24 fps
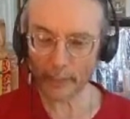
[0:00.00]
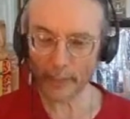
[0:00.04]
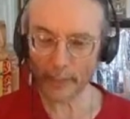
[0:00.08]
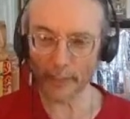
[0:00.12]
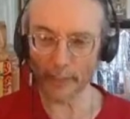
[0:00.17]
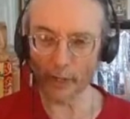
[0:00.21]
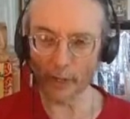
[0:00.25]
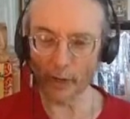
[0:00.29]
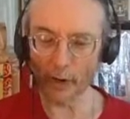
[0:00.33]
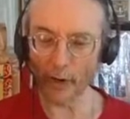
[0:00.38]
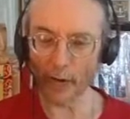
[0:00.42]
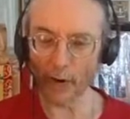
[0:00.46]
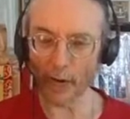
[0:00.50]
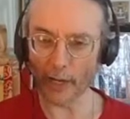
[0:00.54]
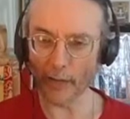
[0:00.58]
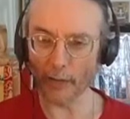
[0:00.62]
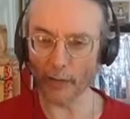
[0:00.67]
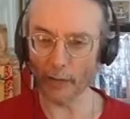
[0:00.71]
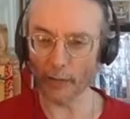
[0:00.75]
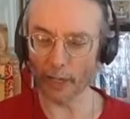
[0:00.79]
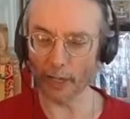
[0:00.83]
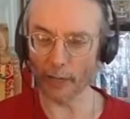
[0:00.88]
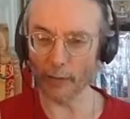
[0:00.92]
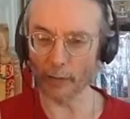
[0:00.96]
I
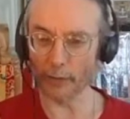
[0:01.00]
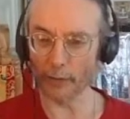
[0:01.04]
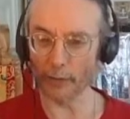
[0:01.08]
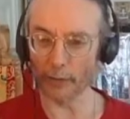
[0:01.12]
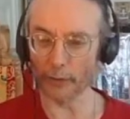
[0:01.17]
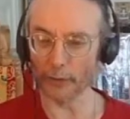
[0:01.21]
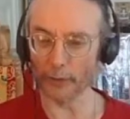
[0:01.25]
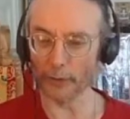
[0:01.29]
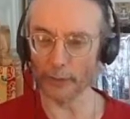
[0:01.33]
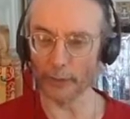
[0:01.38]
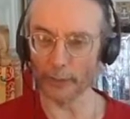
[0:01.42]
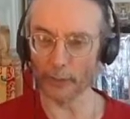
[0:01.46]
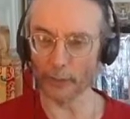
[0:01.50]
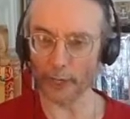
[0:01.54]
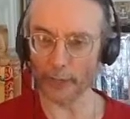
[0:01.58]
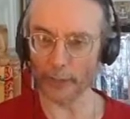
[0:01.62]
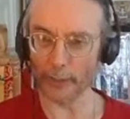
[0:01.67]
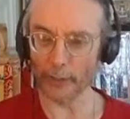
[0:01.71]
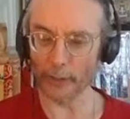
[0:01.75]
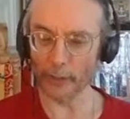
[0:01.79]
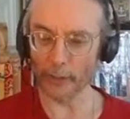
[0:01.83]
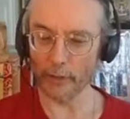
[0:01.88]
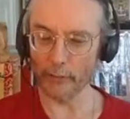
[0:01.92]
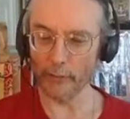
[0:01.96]
don't have a really good
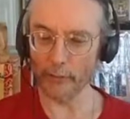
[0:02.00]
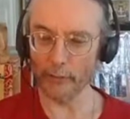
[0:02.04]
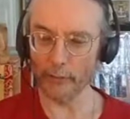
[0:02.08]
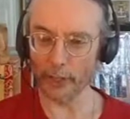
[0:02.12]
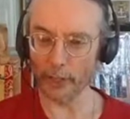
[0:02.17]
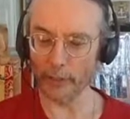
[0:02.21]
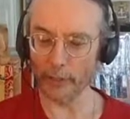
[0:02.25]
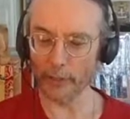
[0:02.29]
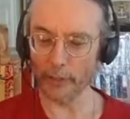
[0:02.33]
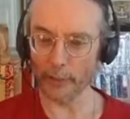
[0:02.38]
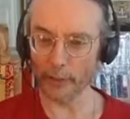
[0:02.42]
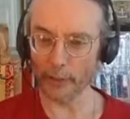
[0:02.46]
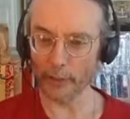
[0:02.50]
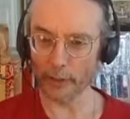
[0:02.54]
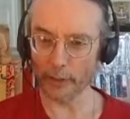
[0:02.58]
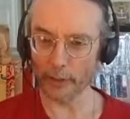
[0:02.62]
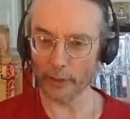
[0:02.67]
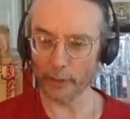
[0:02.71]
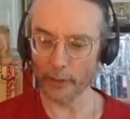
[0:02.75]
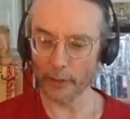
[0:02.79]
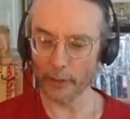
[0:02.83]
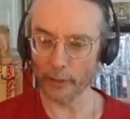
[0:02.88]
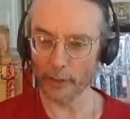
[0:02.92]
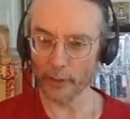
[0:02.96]
record of death
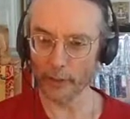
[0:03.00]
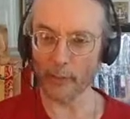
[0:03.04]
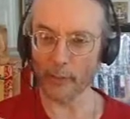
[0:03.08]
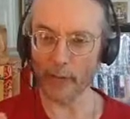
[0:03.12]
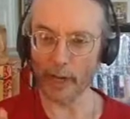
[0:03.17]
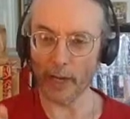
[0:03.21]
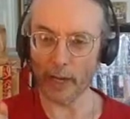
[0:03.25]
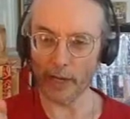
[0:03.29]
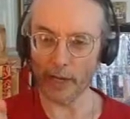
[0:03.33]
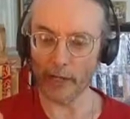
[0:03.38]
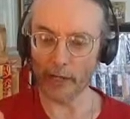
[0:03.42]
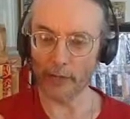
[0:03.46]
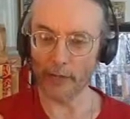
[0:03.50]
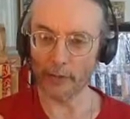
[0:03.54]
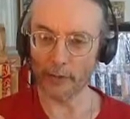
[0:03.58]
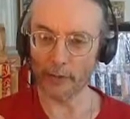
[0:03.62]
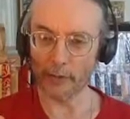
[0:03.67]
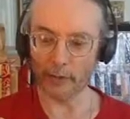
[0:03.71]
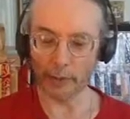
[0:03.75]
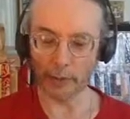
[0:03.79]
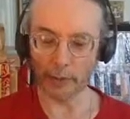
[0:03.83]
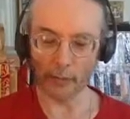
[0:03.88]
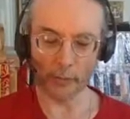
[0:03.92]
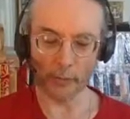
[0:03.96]
predictions. I had an
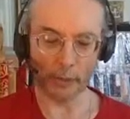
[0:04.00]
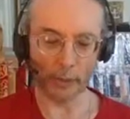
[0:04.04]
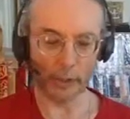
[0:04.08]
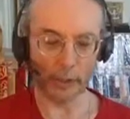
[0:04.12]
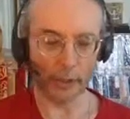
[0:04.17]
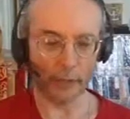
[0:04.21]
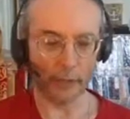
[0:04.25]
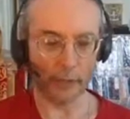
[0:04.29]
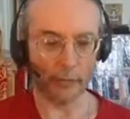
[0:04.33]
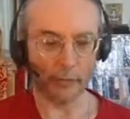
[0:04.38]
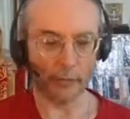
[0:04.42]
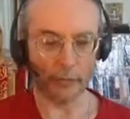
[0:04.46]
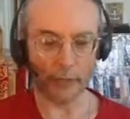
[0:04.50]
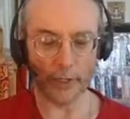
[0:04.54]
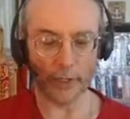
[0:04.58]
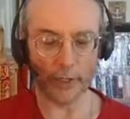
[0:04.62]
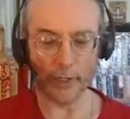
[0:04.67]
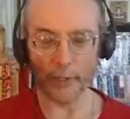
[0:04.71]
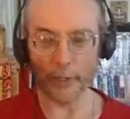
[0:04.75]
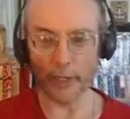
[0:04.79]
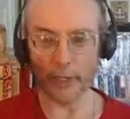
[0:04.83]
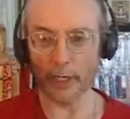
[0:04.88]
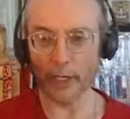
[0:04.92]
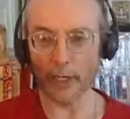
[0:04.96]
interesting one. A friend
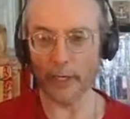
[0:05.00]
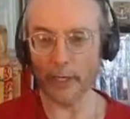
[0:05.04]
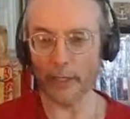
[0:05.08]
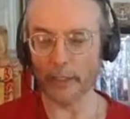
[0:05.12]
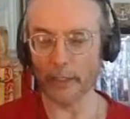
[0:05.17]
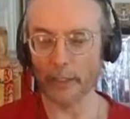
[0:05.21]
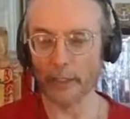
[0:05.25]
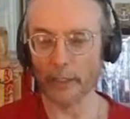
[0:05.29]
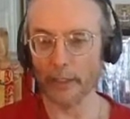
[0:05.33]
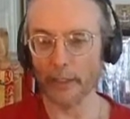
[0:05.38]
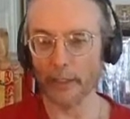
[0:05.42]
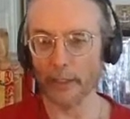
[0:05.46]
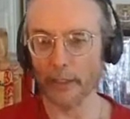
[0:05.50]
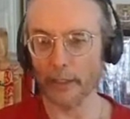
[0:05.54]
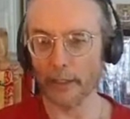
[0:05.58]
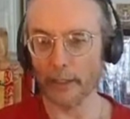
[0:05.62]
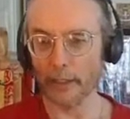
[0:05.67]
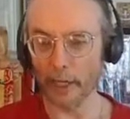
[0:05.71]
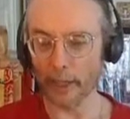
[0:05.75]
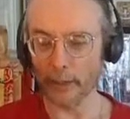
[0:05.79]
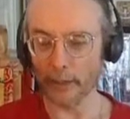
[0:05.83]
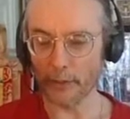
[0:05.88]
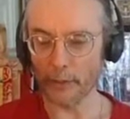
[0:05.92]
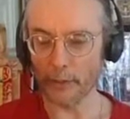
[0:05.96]
of mine
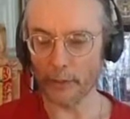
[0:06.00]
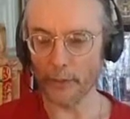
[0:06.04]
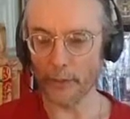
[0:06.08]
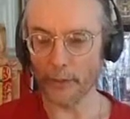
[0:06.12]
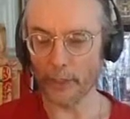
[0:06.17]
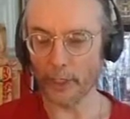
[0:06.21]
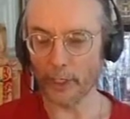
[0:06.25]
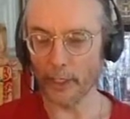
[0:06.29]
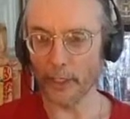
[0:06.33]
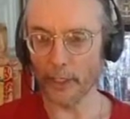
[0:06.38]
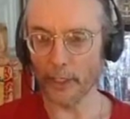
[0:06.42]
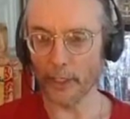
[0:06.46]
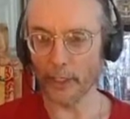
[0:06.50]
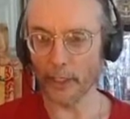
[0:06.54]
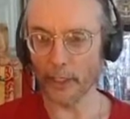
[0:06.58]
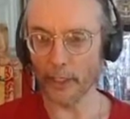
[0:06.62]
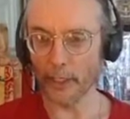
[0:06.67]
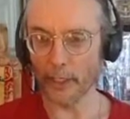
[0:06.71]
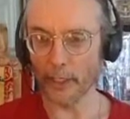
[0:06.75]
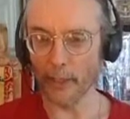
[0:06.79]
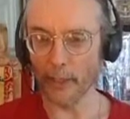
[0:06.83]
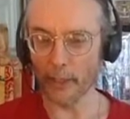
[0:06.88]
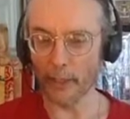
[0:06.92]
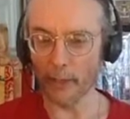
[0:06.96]
got sick,
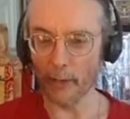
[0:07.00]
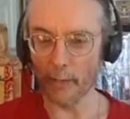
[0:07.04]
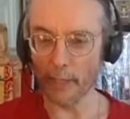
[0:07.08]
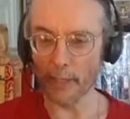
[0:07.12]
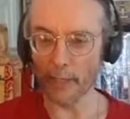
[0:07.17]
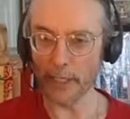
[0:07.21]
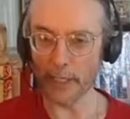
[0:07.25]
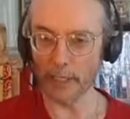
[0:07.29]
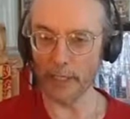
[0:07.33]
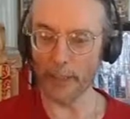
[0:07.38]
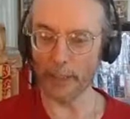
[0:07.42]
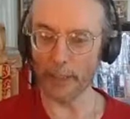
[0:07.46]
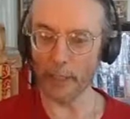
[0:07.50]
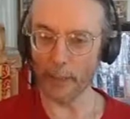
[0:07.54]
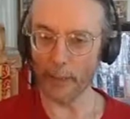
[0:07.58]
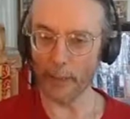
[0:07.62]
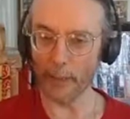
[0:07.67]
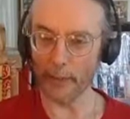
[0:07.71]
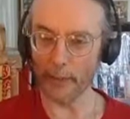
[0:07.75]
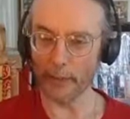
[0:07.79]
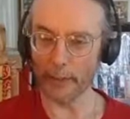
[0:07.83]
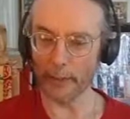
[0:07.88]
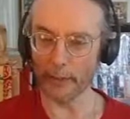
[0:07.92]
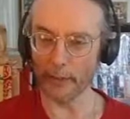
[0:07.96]
and immediately
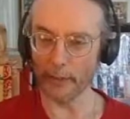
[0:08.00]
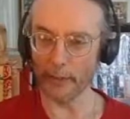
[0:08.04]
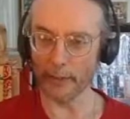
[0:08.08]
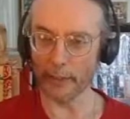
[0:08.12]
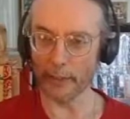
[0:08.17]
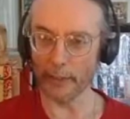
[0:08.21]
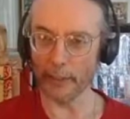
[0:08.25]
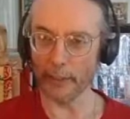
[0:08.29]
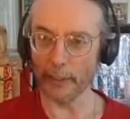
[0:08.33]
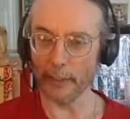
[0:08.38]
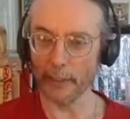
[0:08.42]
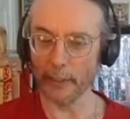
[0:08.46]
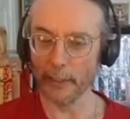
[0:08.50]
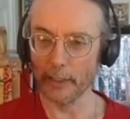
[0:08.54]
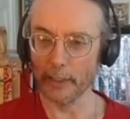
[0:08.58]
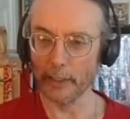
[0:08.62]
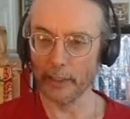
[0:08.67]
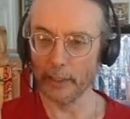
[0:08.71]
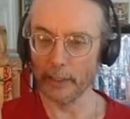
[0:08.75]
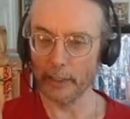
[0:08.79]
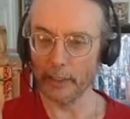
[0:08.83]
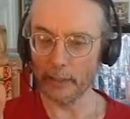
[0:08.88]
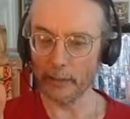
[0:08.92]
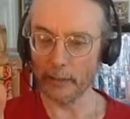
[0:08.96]
upon hearing it,
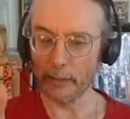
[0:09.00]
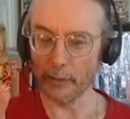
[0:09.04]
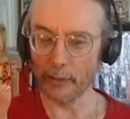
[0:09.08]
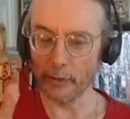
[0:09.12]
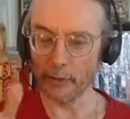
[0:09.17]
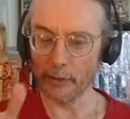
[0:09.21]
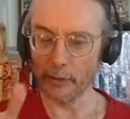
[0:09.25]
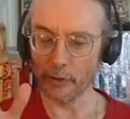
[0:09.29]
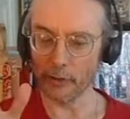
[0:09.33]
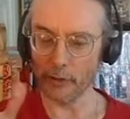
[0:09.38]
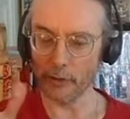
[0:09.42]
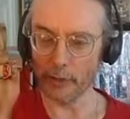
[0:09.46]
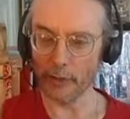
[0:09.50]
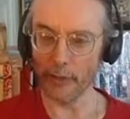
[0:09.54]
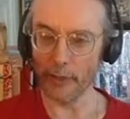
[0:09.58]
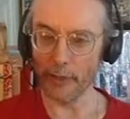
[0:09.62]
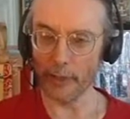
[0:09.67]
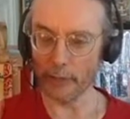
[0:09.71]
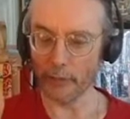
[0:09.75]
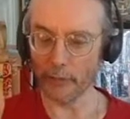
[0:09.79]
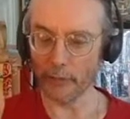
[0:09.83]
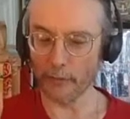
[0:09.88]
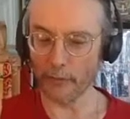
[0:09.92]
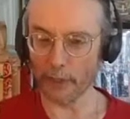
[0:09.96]
it was sort of
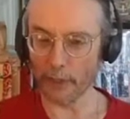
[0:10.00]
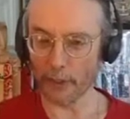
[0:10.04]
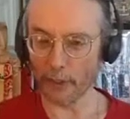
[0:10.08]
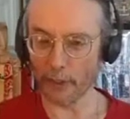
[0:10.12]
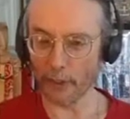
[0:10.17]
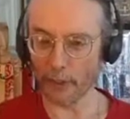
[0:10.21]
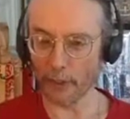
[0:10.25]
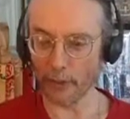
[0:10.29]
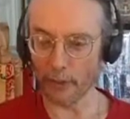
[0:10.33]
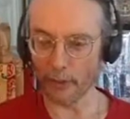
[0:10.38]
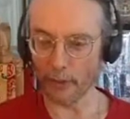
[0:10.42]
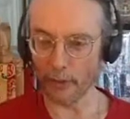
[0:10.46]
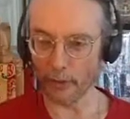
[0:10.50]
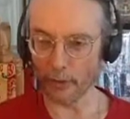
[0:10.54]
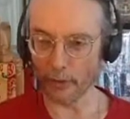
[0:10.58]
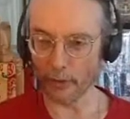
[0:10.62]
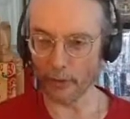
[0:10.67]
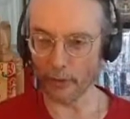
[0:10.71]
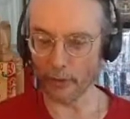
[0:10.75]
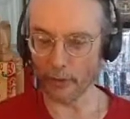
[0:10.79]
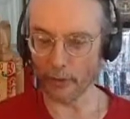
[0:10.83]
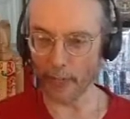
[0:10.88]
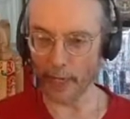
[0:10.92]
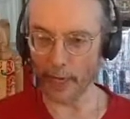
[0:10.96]
like an event chart, sort
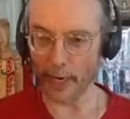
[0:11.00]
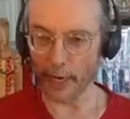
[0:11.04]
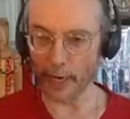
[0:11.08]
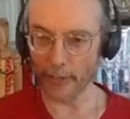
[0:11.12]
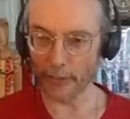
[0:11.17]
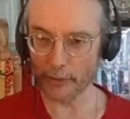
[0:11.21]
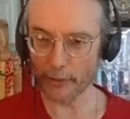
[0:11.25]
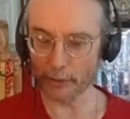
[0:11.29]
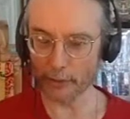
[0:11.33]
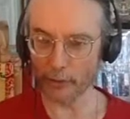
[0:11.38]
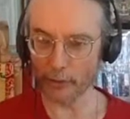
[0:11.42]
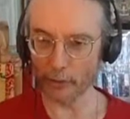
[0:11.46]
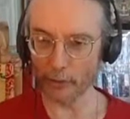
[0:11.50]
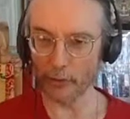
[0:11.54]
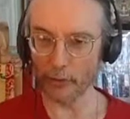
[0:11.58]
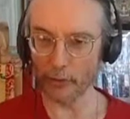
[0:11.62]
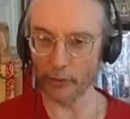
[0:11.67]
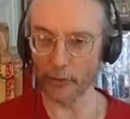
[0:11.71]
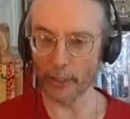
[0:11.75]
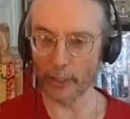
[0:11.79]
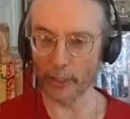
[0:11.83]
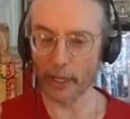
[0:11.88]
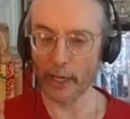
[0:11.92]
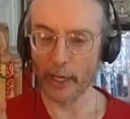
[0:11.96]
of a asked
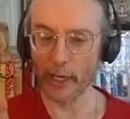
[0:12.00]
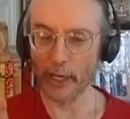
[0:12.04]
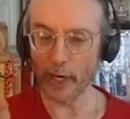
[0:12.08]
Horary.